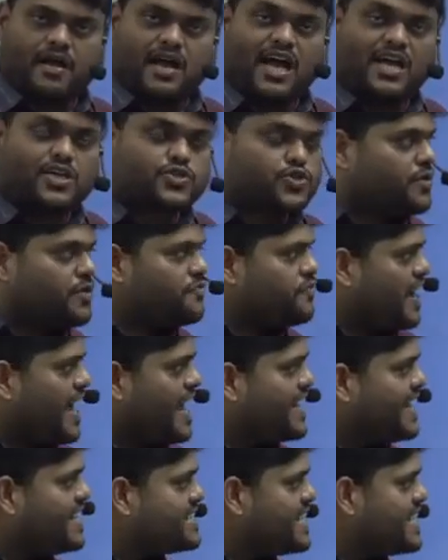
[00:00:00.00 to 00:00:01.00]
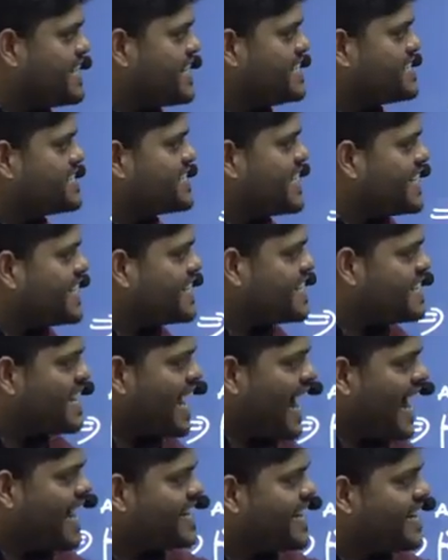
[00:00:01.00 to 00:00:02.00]
So if anything is getting
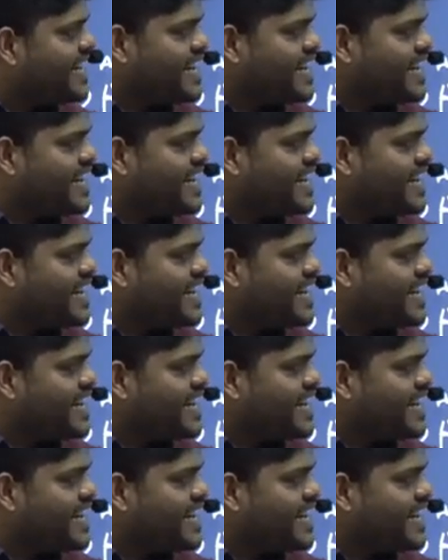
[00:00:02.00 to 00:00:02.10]
added